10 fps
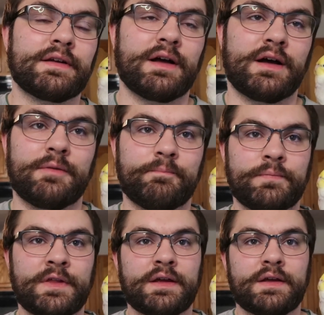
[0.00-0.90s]

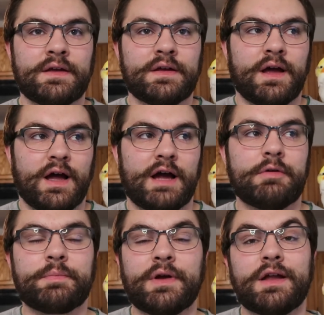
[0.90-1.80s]
I
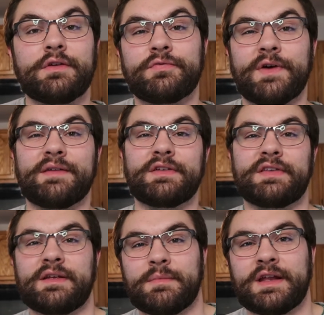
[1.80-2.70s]
would probably do 5 to
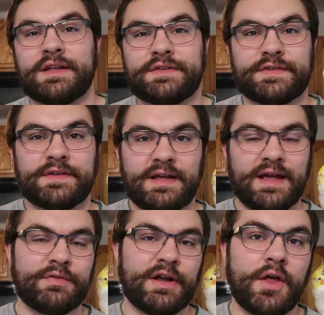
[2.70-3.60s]
10 minutes
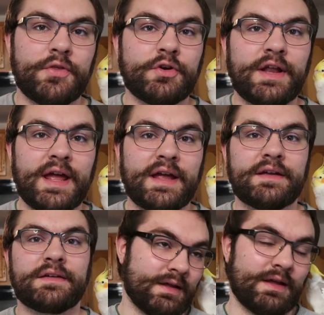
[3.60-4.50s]
every other
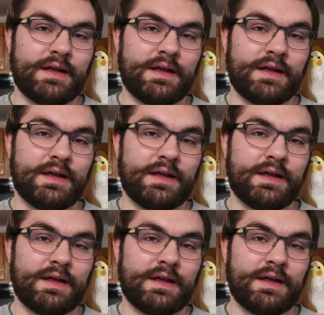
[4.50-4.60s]
day.